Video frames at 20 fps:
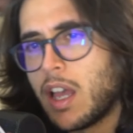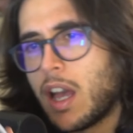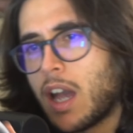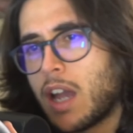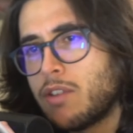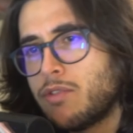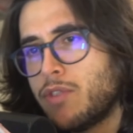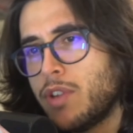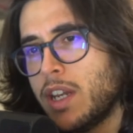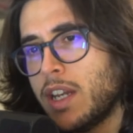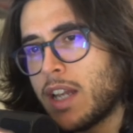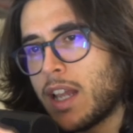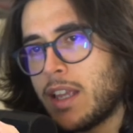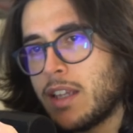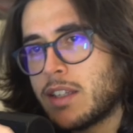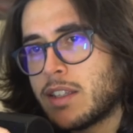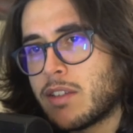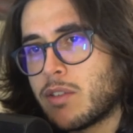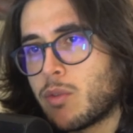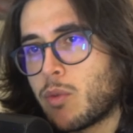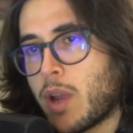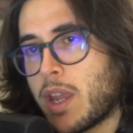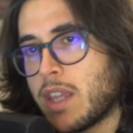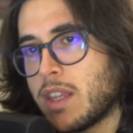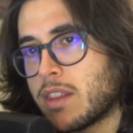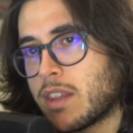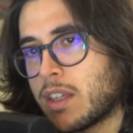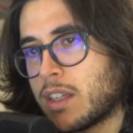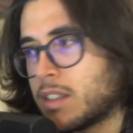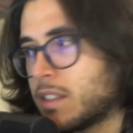I really like the way
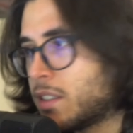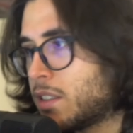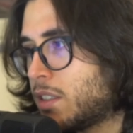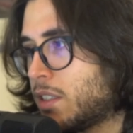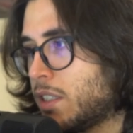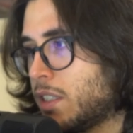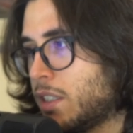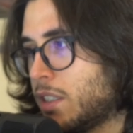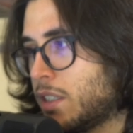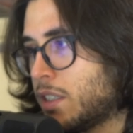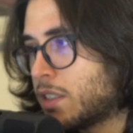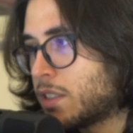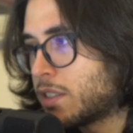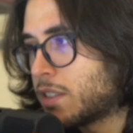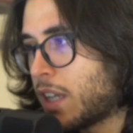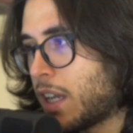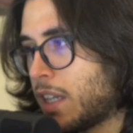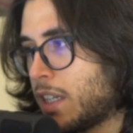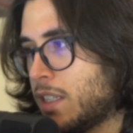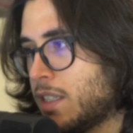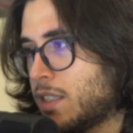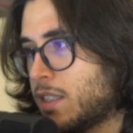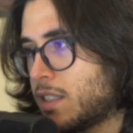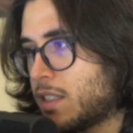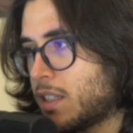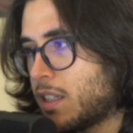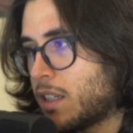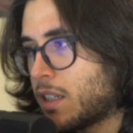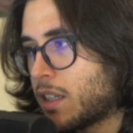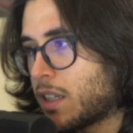that the
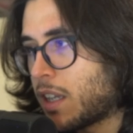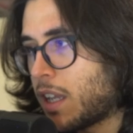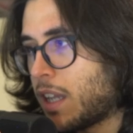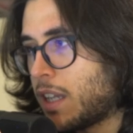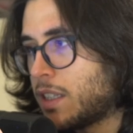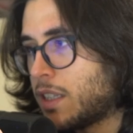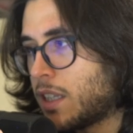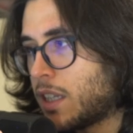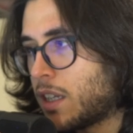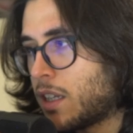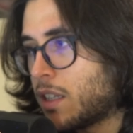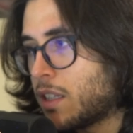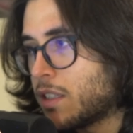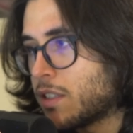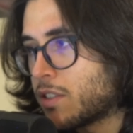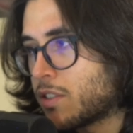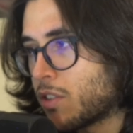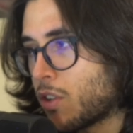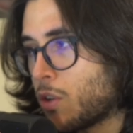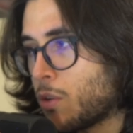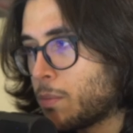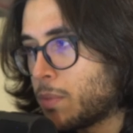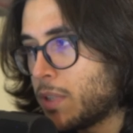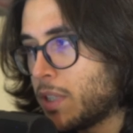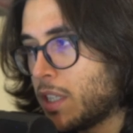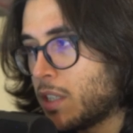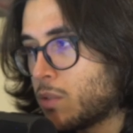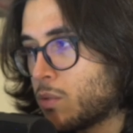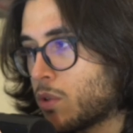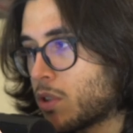sides kind of slope
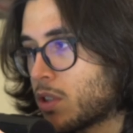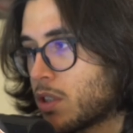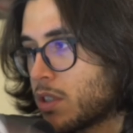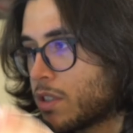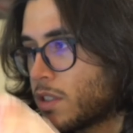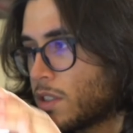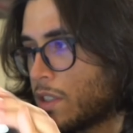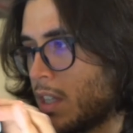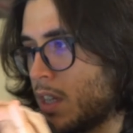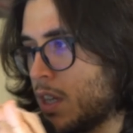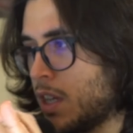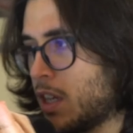inwards,